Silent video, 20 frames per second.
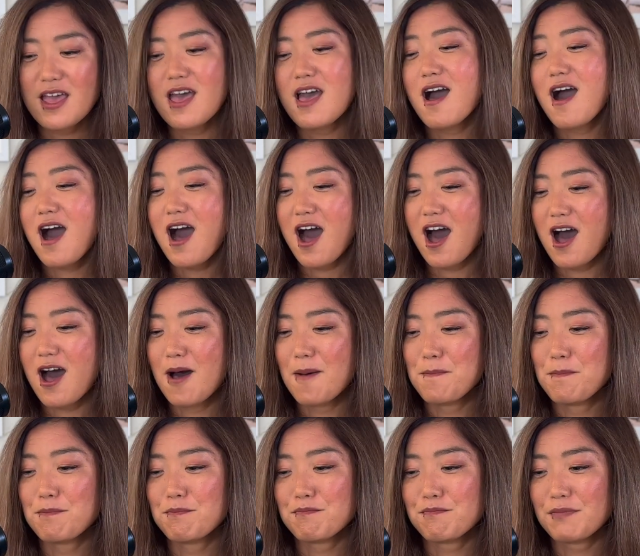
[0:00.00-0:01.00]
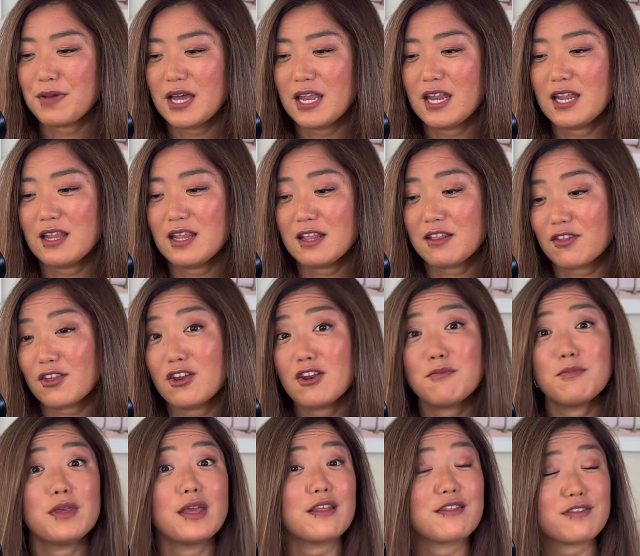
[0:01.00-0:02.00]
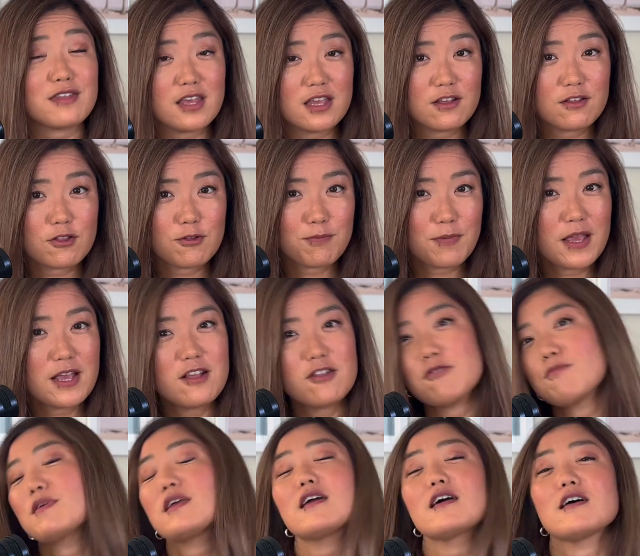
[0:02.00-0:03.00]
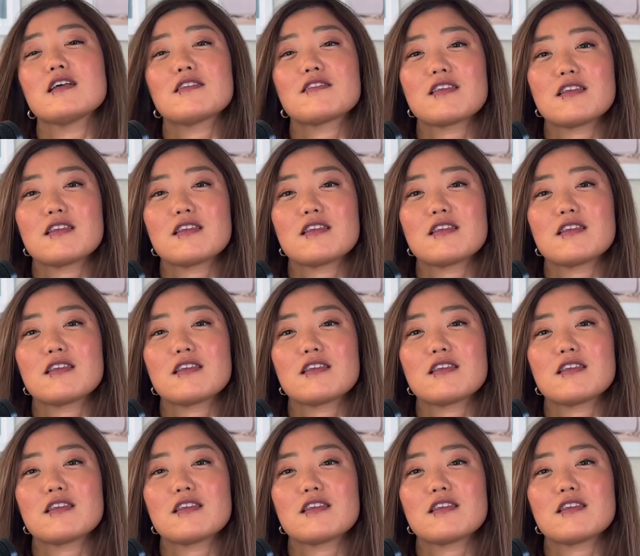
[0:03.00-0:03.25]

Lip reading: But it's going to be a safe space because